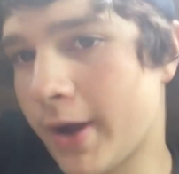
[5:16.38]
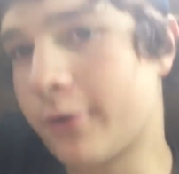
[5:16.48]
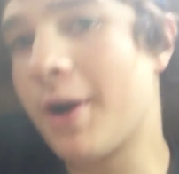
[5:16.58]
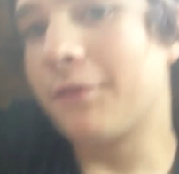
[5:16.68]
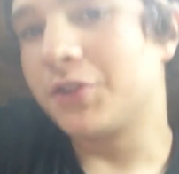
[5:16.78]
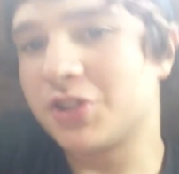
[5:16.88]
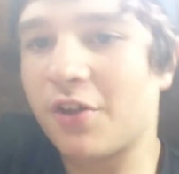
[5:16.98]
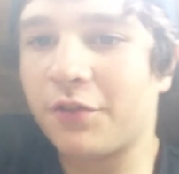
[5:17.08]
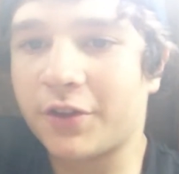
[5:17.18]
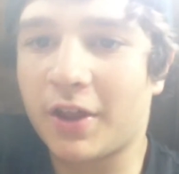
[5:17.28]
Minecraft and
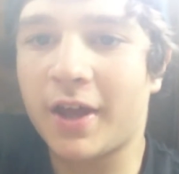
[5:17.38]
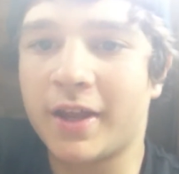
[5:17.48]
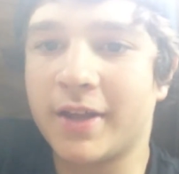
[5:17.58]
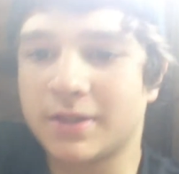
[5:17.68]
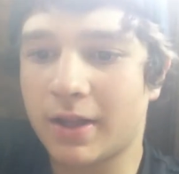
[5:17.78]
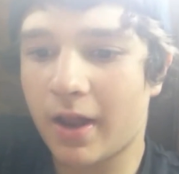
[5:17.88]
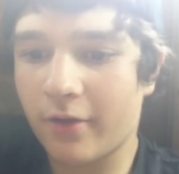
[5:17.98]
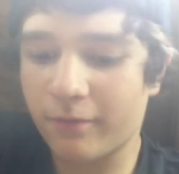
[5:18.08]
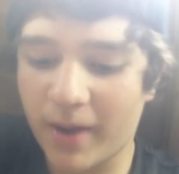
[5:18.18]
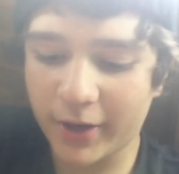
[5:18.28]
stuff like that. He has a
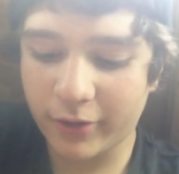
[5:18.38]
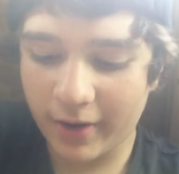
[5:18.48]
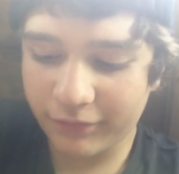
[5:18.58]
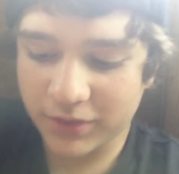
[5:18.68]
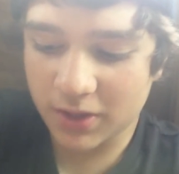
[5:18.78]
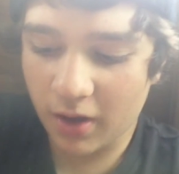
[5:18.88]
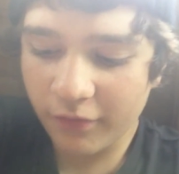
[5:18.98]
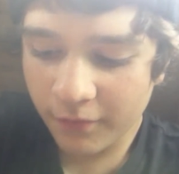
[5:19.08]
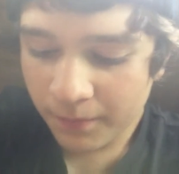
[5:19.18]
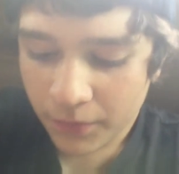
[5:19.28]
lot of Minecraft stuff.